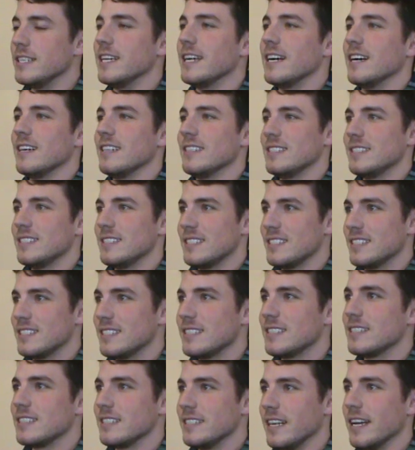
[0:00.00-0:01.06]
Or, yeah. Yeah.
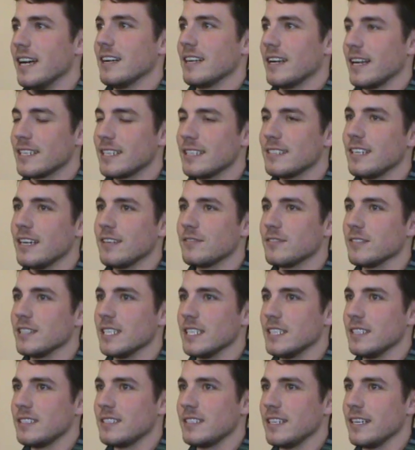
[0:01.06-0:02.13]
Yeah, I could
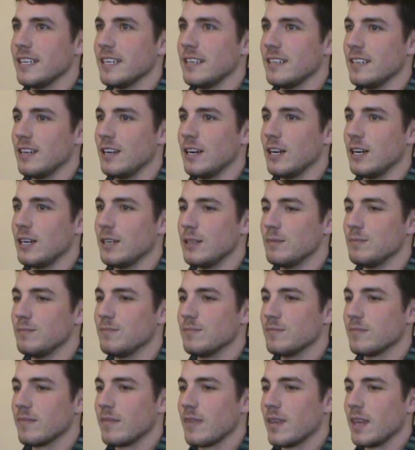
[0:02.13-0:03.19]
definitely see it,
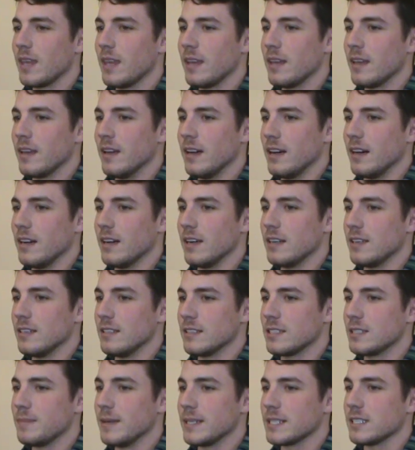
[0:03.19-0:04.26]
um, uh,
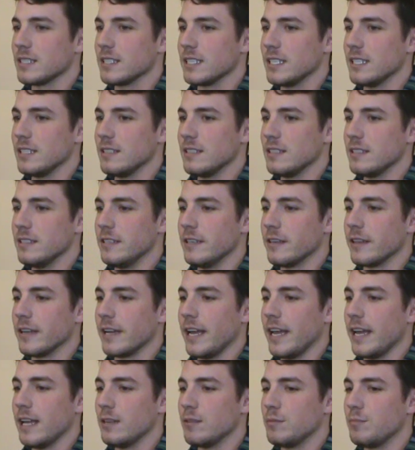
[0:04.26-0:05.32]
especially near
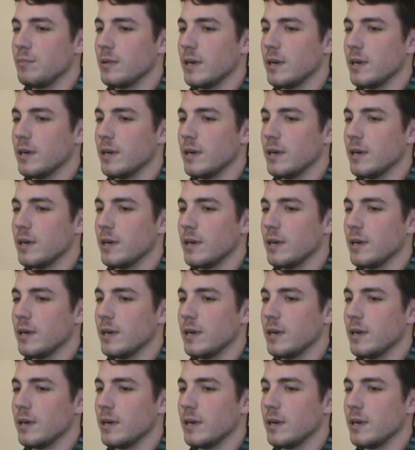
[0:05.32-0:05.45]
the end.